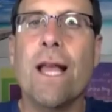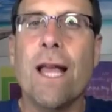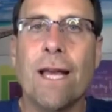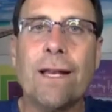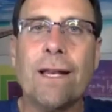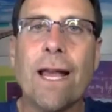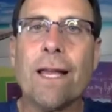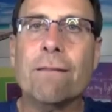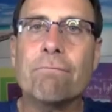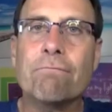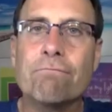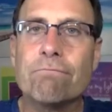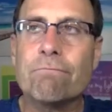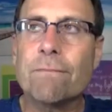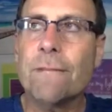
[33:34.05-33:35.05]
And then
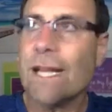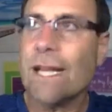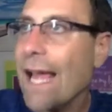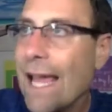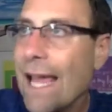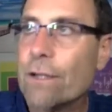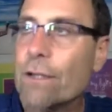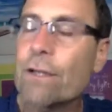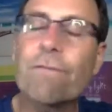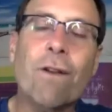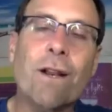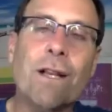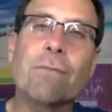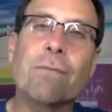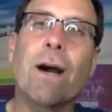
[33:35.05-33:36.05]
I had a good
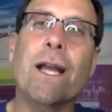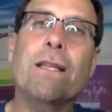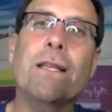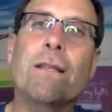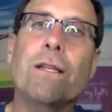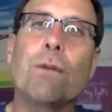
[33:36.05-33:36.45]
friend of mine,